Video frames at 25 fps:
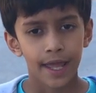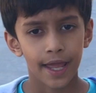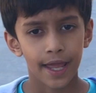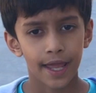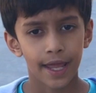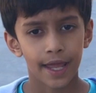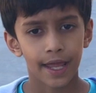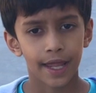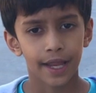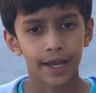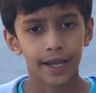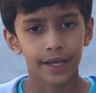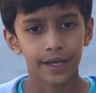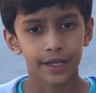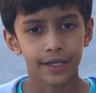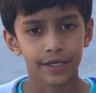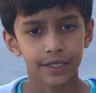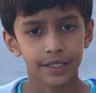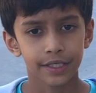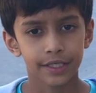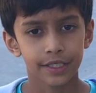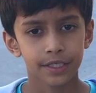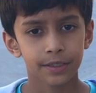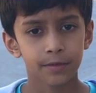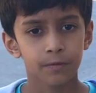And
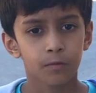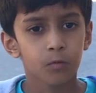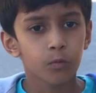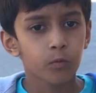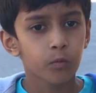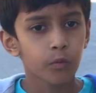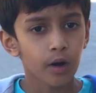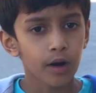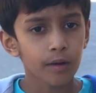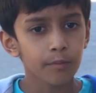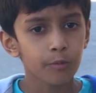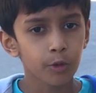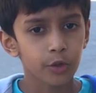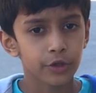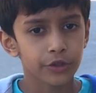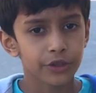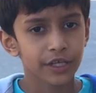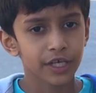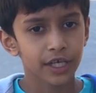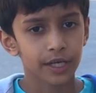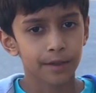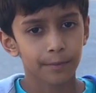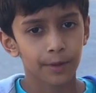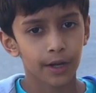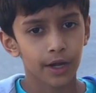one more
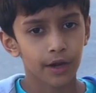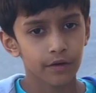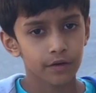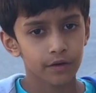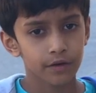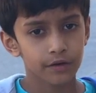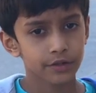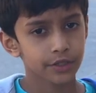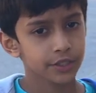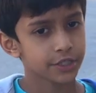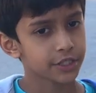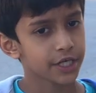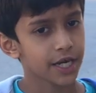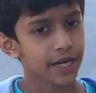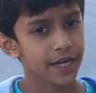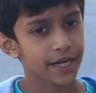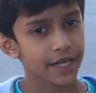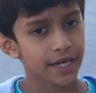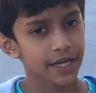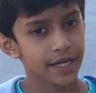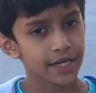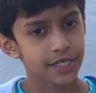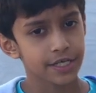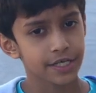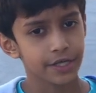thing about the
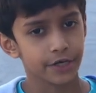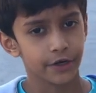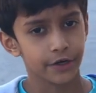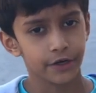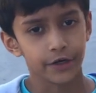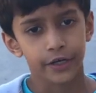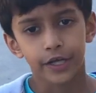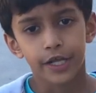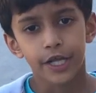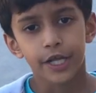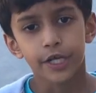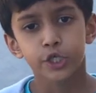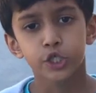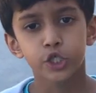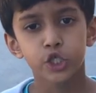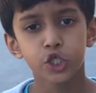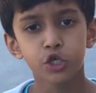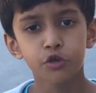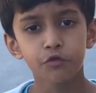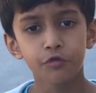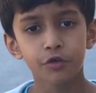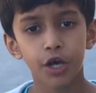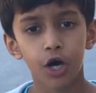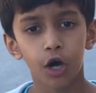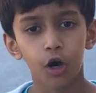giant anteater. Did
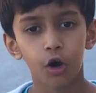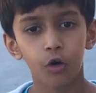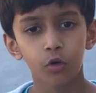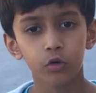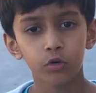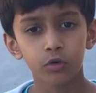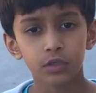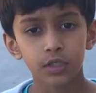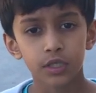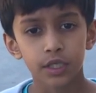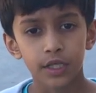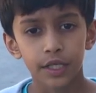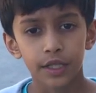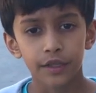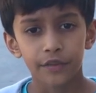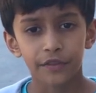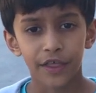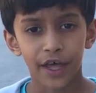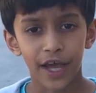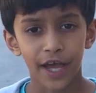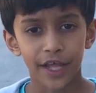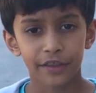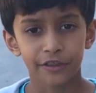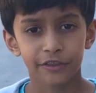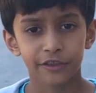you know
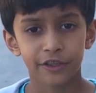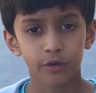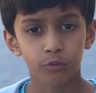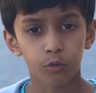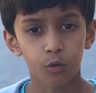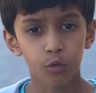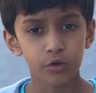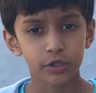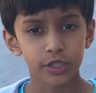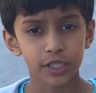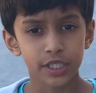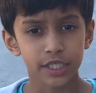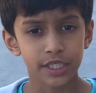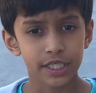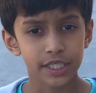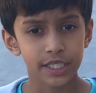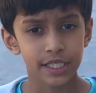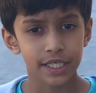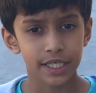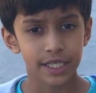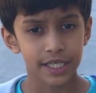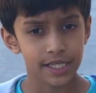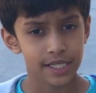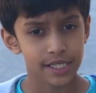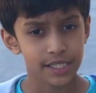that they won't just
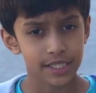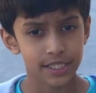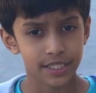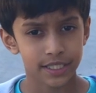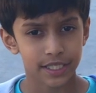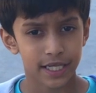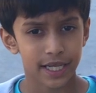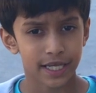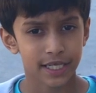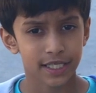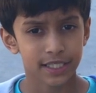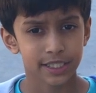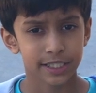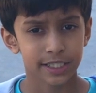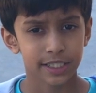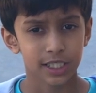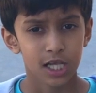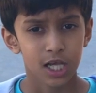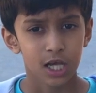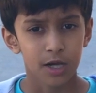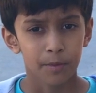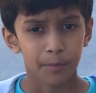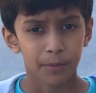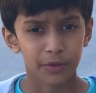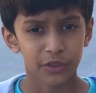eat insects,
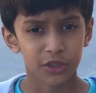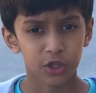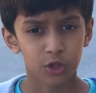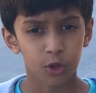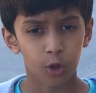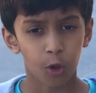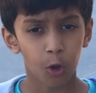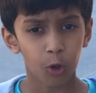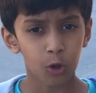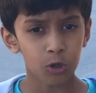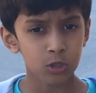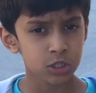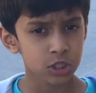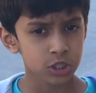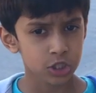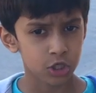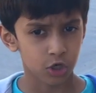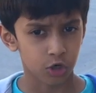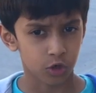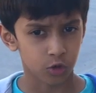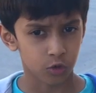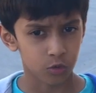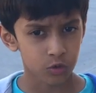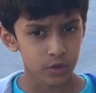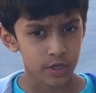but they'll
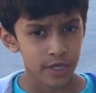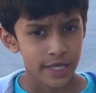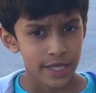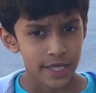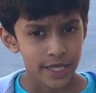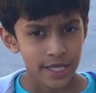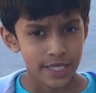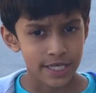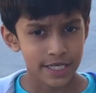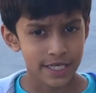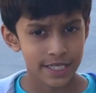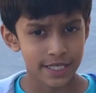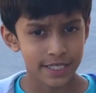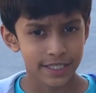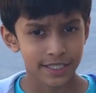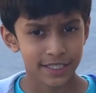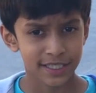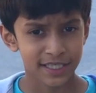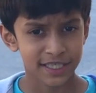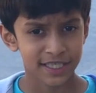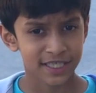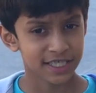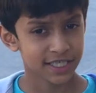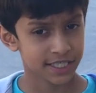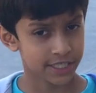also eat
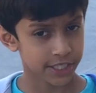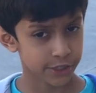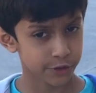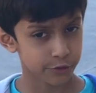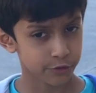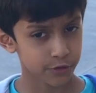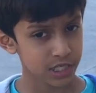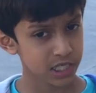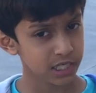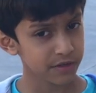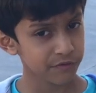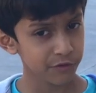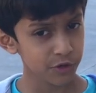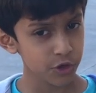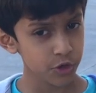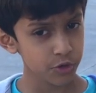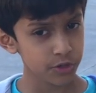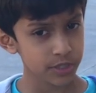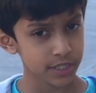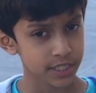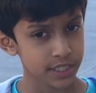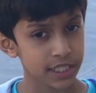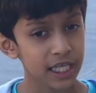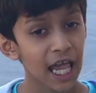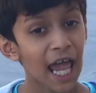citrus
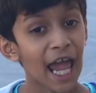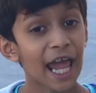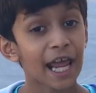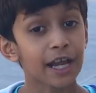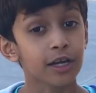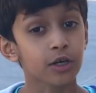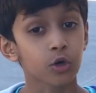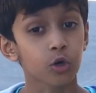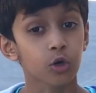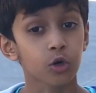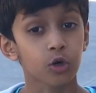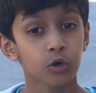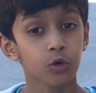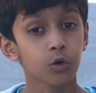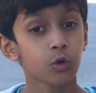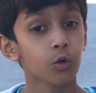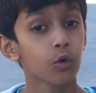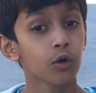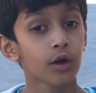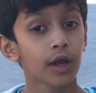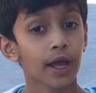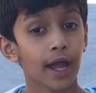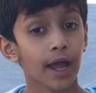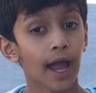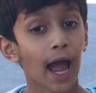fruits and
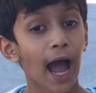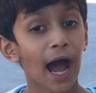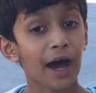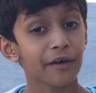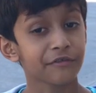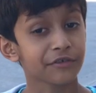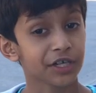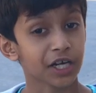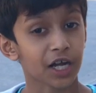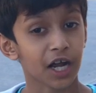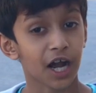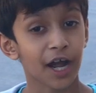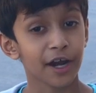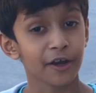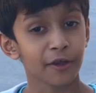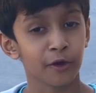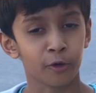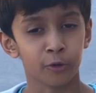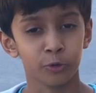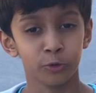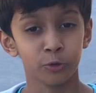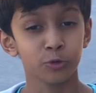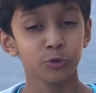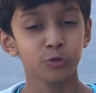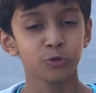
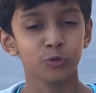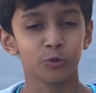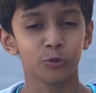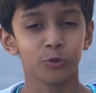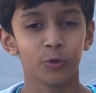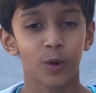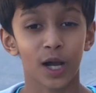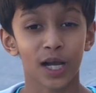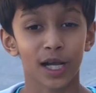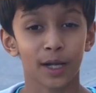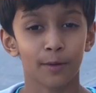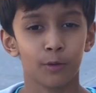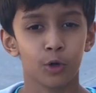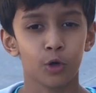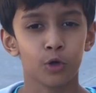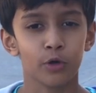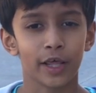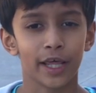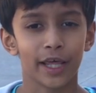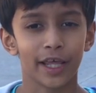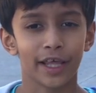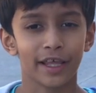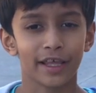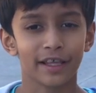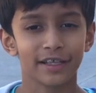avocado? Ooh,
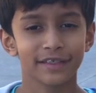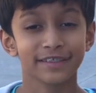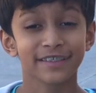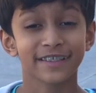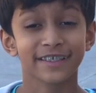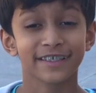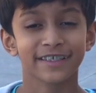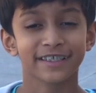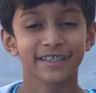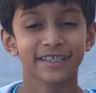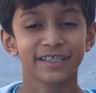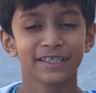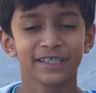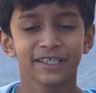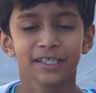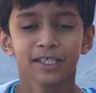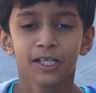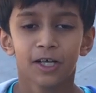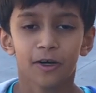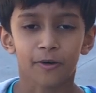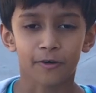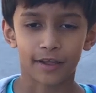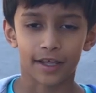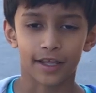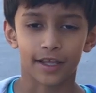guacamole.
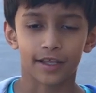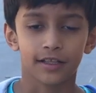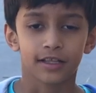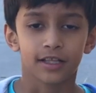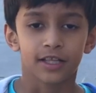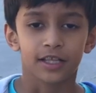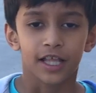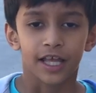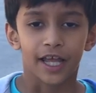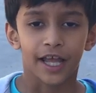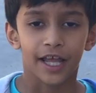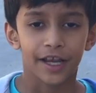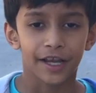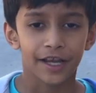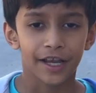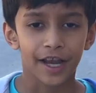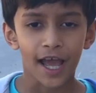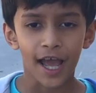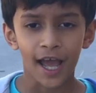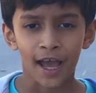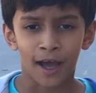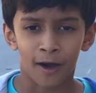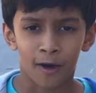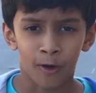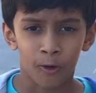Okay, and
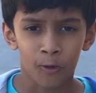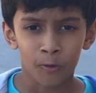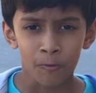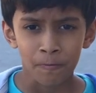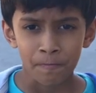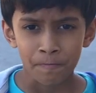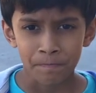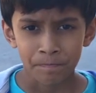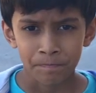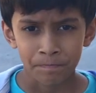now